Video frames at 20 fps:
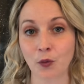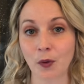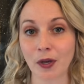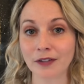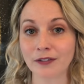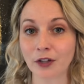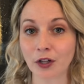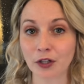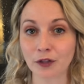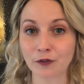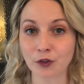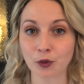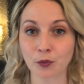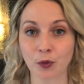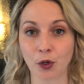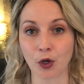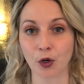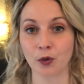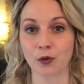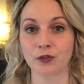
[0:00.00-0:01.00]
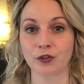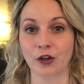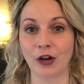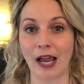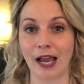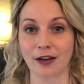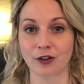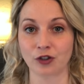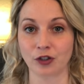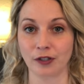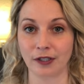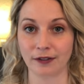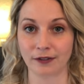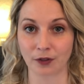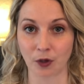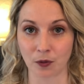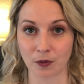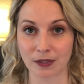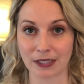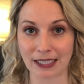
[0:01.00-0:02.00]
once all of your rows are actually
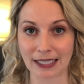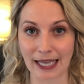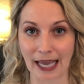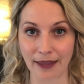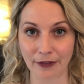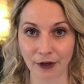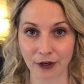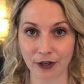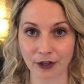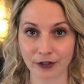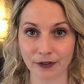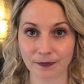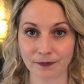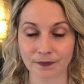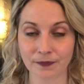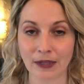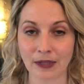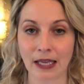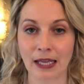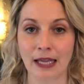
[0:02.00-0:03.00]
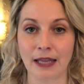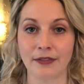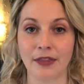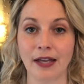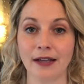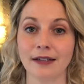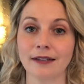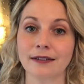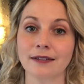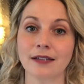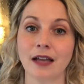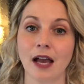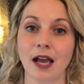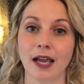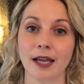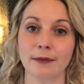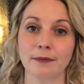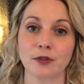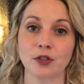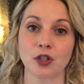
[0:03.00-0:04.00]
sewn together, then it's
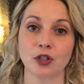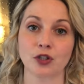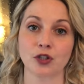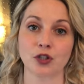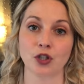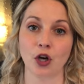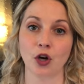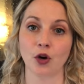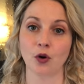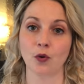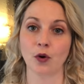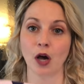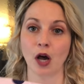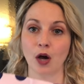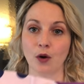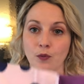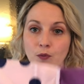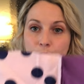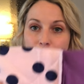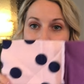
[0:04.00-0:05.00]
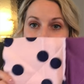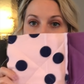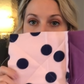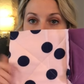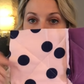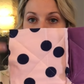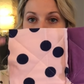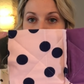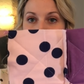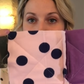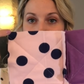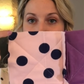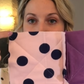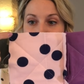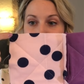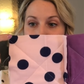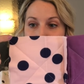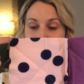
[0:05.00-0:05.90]
time to sew around your entire